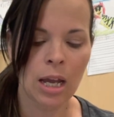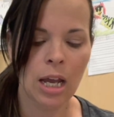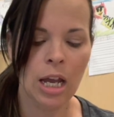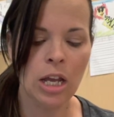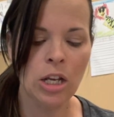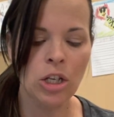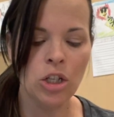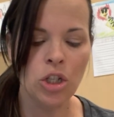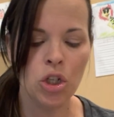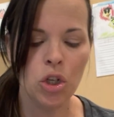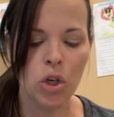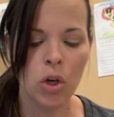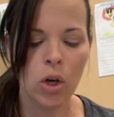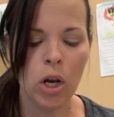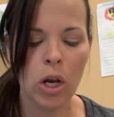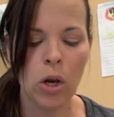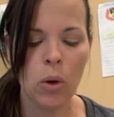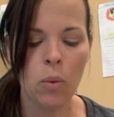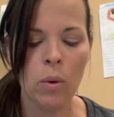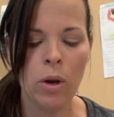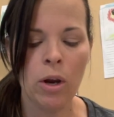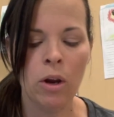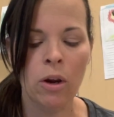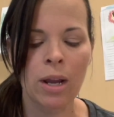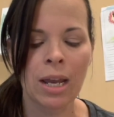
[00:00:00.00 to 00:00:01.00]

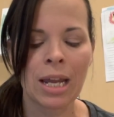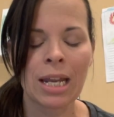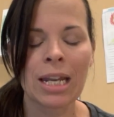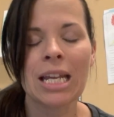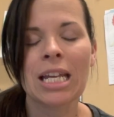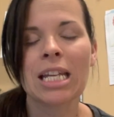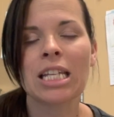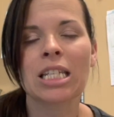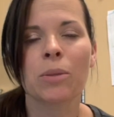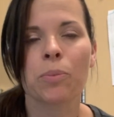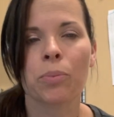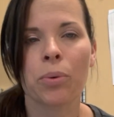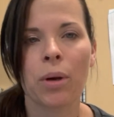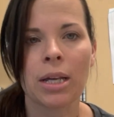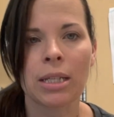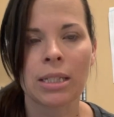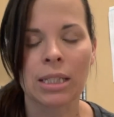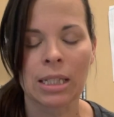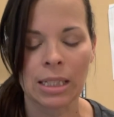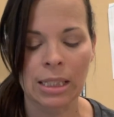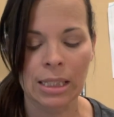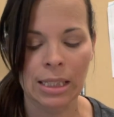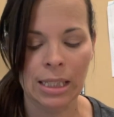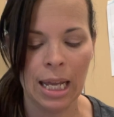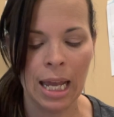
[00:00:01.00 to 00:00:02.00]
ensuring we are in his
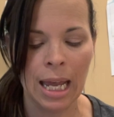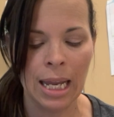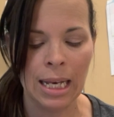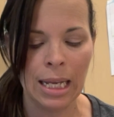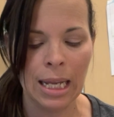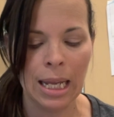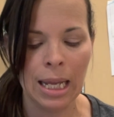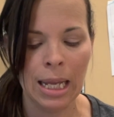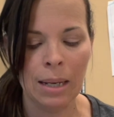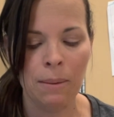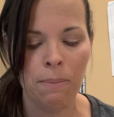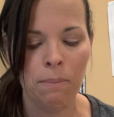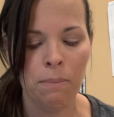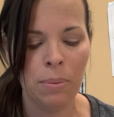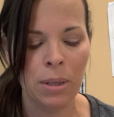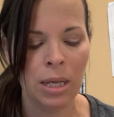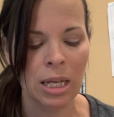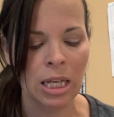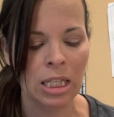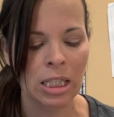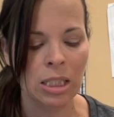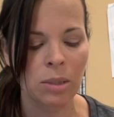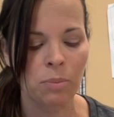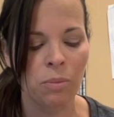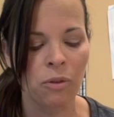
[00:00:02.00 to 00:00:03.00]
presence and in
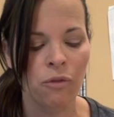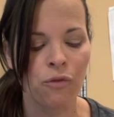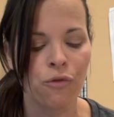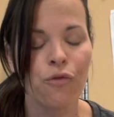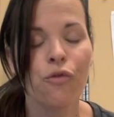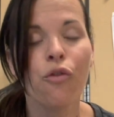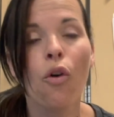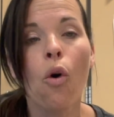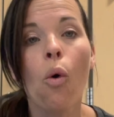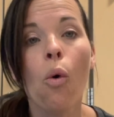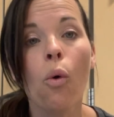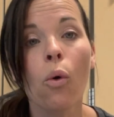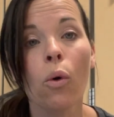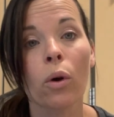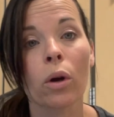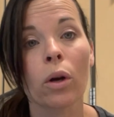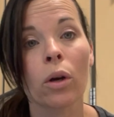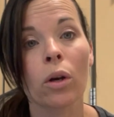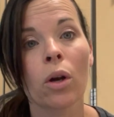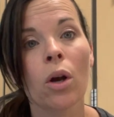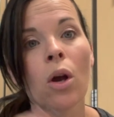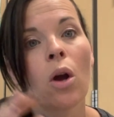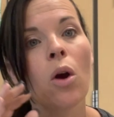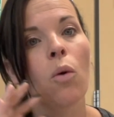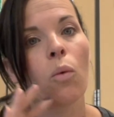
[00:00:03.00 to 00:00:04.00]
peace
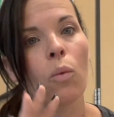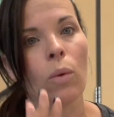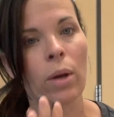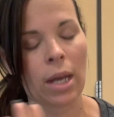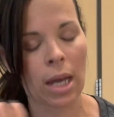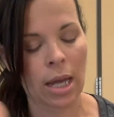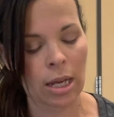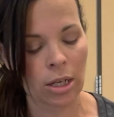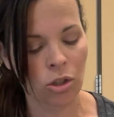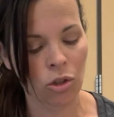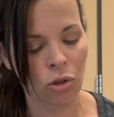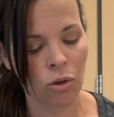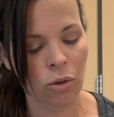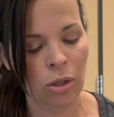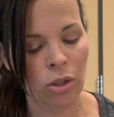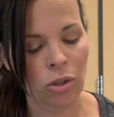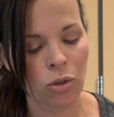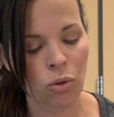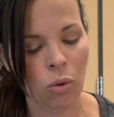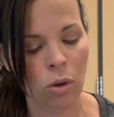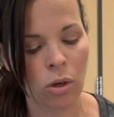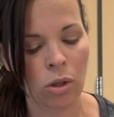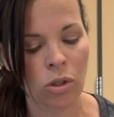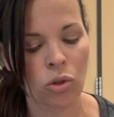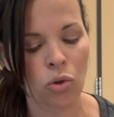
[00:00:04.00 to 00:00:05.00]
before we enter
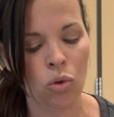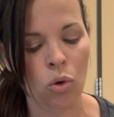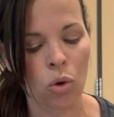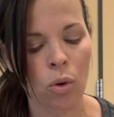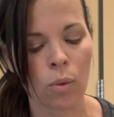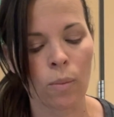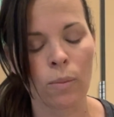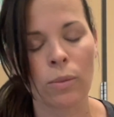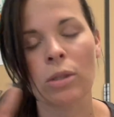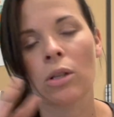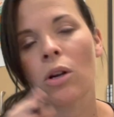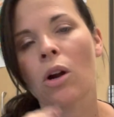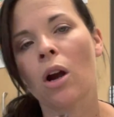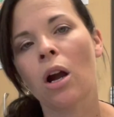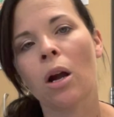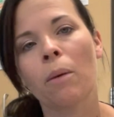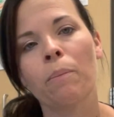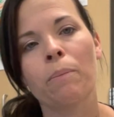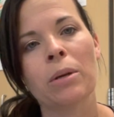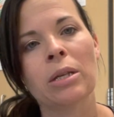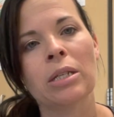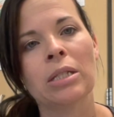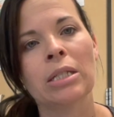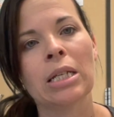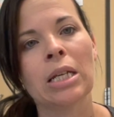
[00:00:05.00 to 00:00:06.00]
into our storms, our
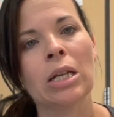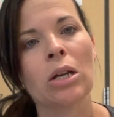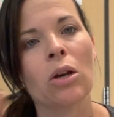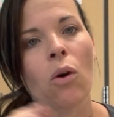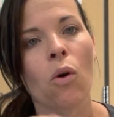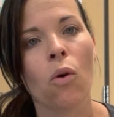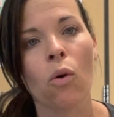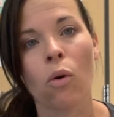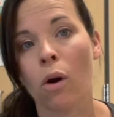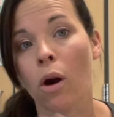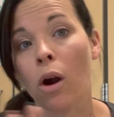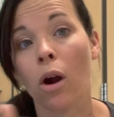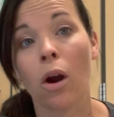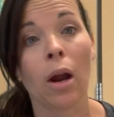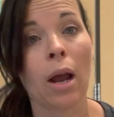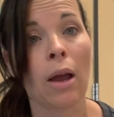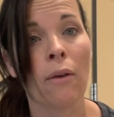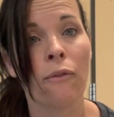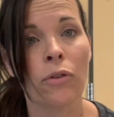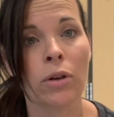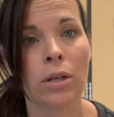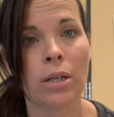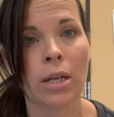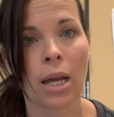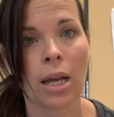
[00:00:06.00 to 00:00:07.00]
busy, or our
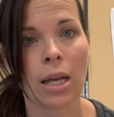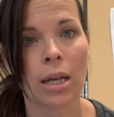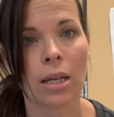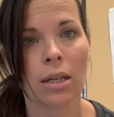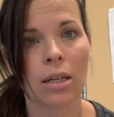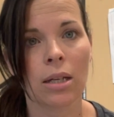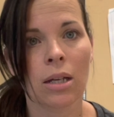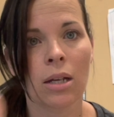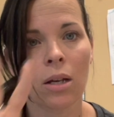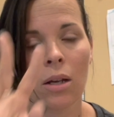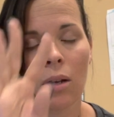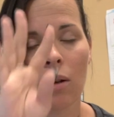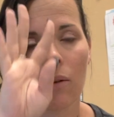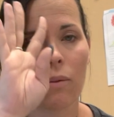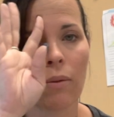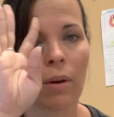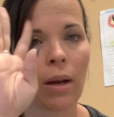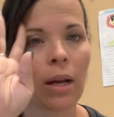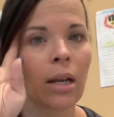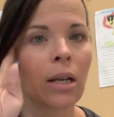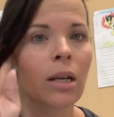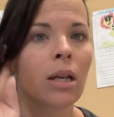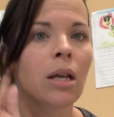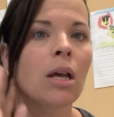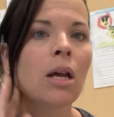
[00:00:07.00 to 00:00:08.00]
everyday,
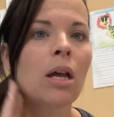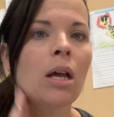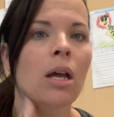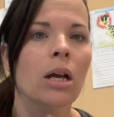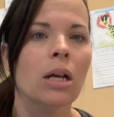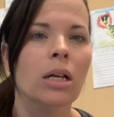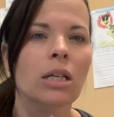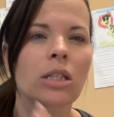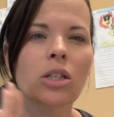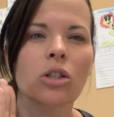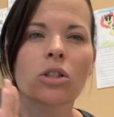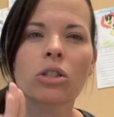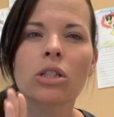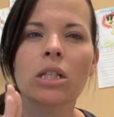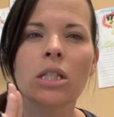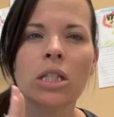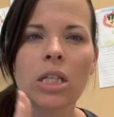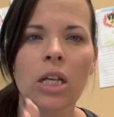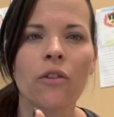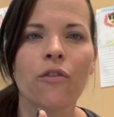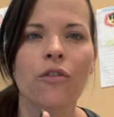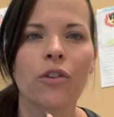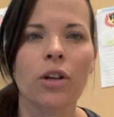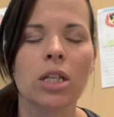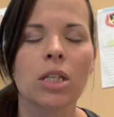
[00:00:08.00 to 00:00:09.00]
right? Because there's a
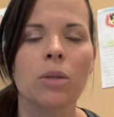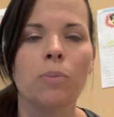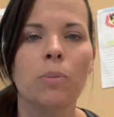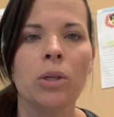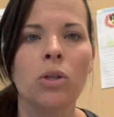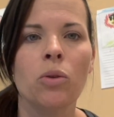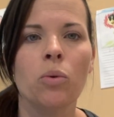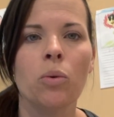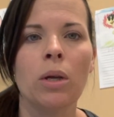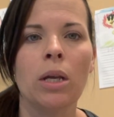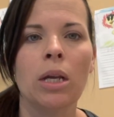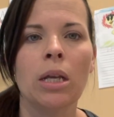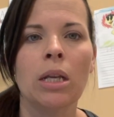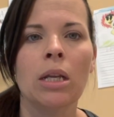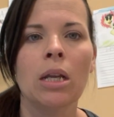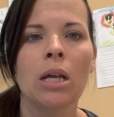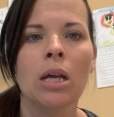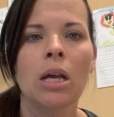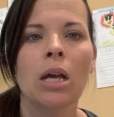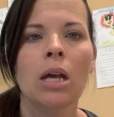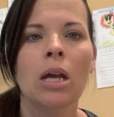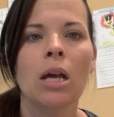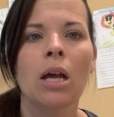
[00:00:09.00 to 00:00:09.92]
difference between